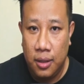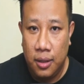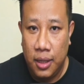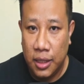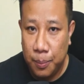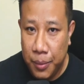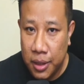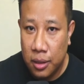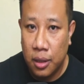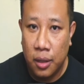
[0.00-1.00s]
in the
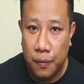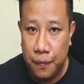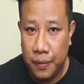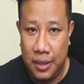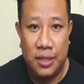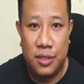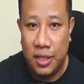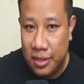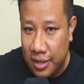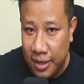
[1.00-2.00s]
middle of, let's say,
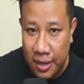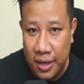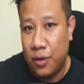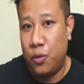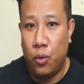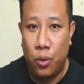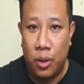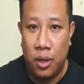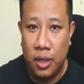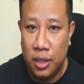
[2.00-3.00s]
tech
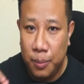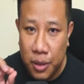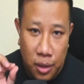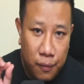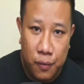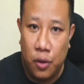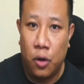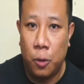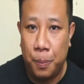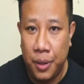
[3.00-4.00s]
or in the middle of
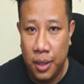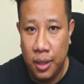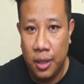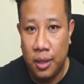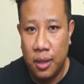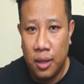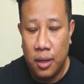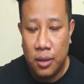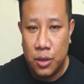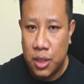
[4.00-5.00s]
copy,
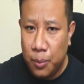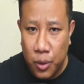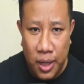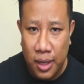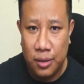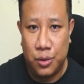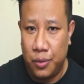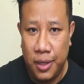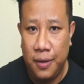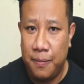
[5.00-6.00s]
somewhere else,
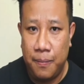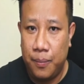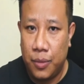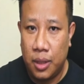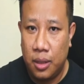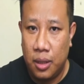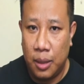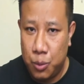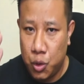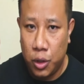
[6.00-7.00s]
right? I'm
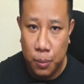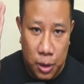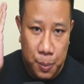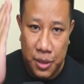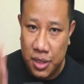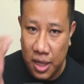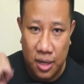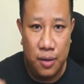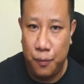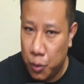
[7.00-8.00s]
sure you must be
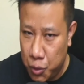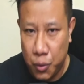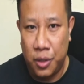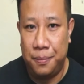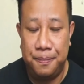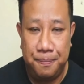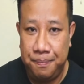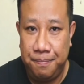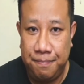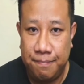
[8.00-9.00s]
stuck for sure.
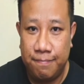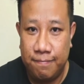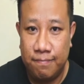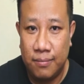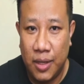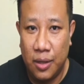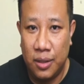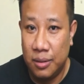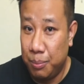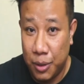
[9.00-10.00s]

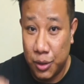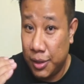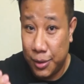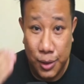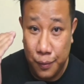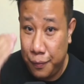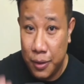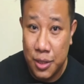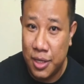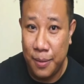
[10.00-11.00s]
And because this is the
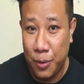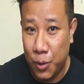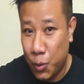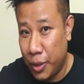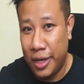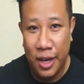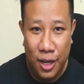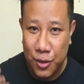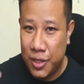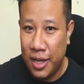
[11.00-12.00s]
first time you're going
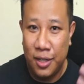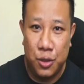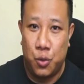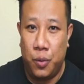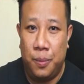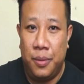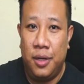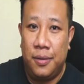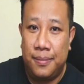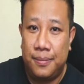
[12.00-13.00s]
challenge with me,